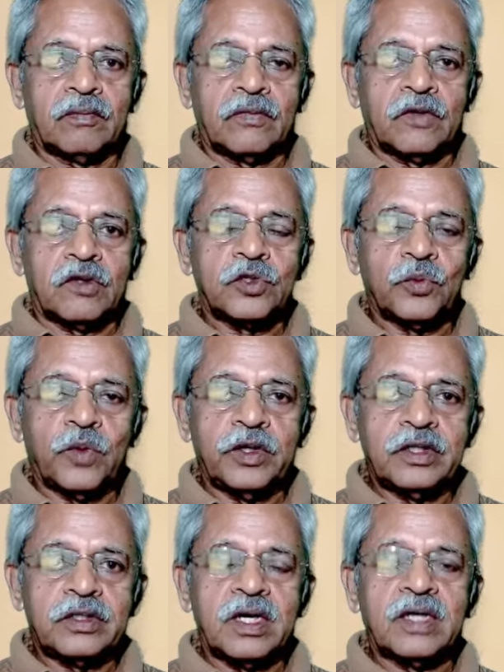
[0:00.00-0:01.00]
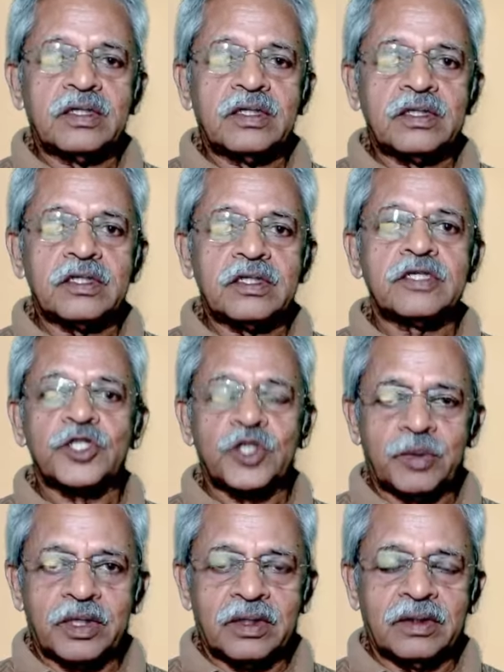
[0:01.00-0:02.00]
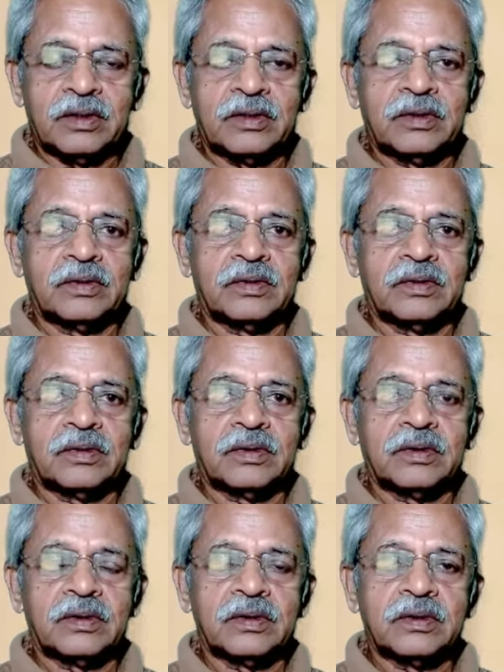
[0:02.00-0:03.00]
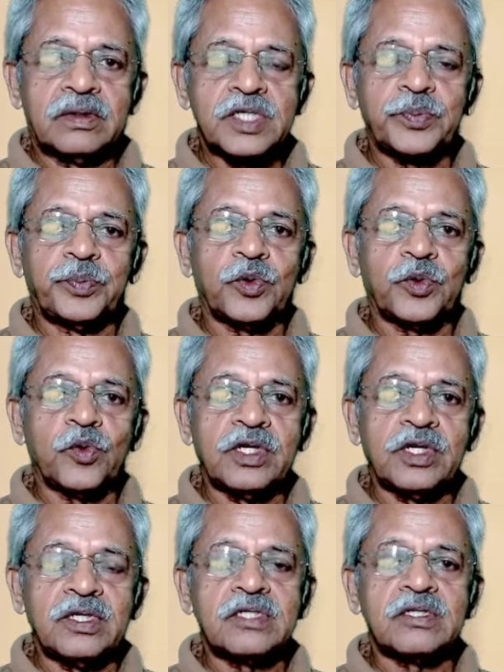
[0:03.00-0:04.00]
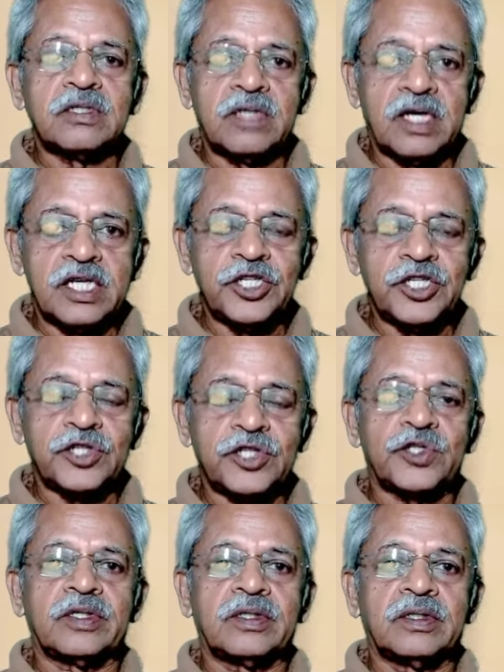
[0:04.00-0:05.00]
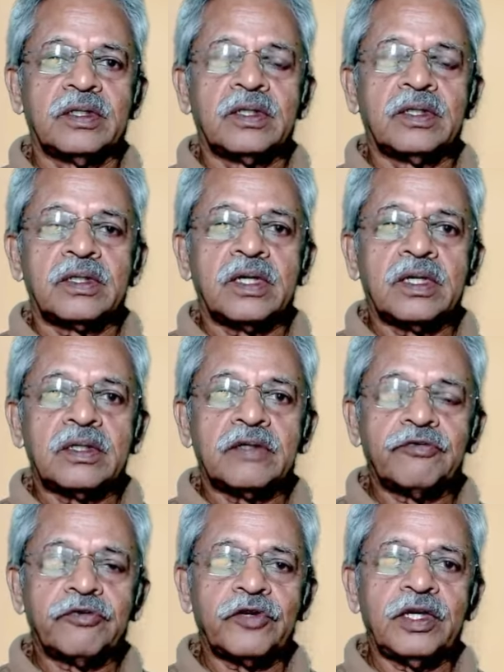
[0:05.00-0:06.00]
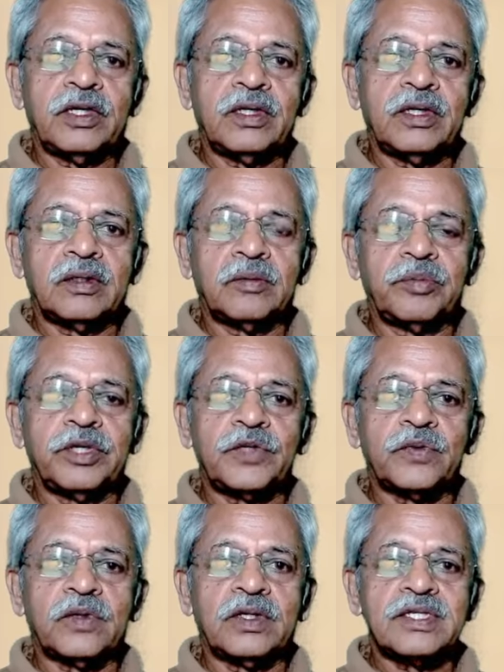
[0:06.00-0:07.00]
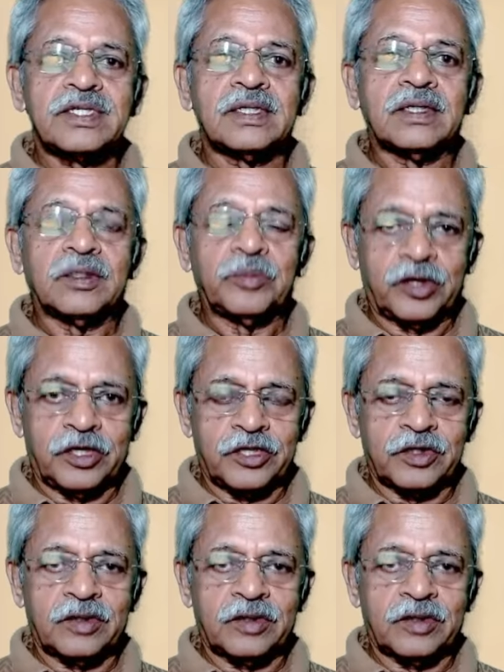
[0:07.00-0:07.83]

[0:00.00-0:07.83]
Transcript: So when it enters the stomach, this protein is digested and the free B12 is liberated.